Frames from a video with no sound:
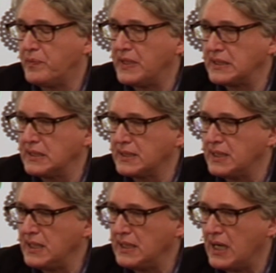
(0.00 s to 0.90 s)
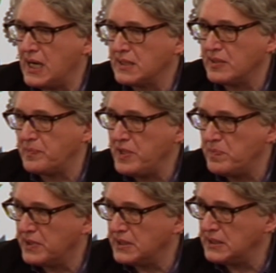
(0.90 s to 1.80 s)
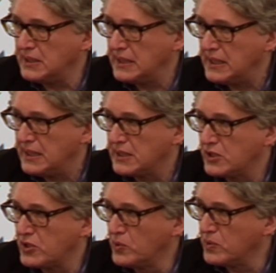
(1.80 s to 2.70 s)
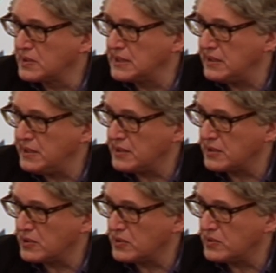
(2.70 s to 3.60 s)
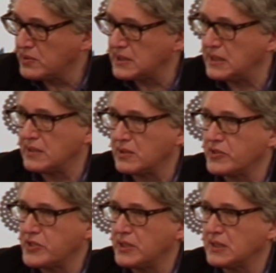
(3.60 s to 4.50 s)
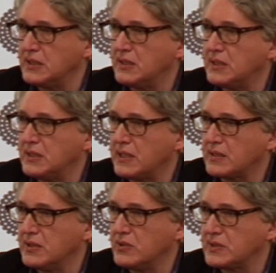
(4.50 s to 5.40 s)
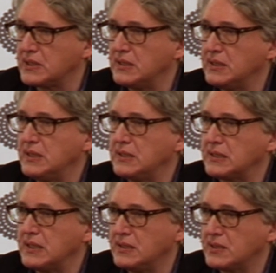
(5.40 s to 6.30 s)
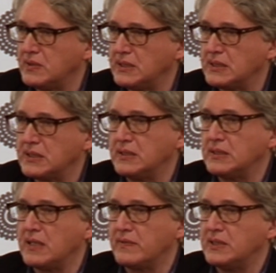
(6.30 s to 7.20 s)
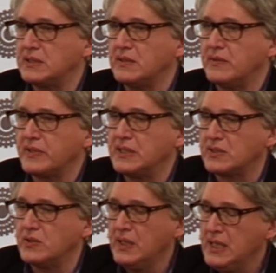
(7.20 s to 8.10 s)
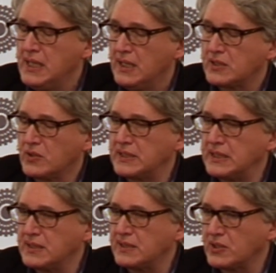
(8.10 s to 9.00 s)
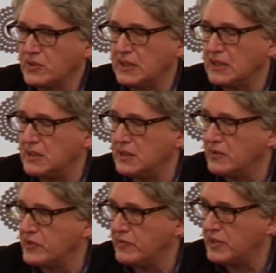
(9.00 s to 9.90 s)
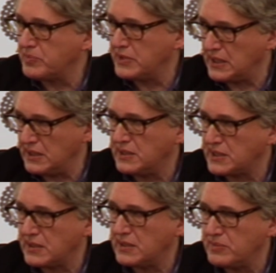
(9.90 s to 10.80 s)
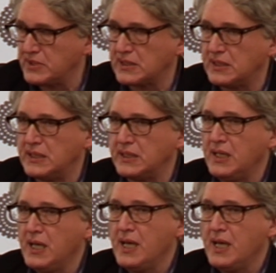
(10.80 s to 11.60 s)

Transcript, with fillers: But then other people took the leading roles, like Rodchenko, like Klutzes, and so on and so on, Arbatov, yeah. So there's a certain line of development, I described this line,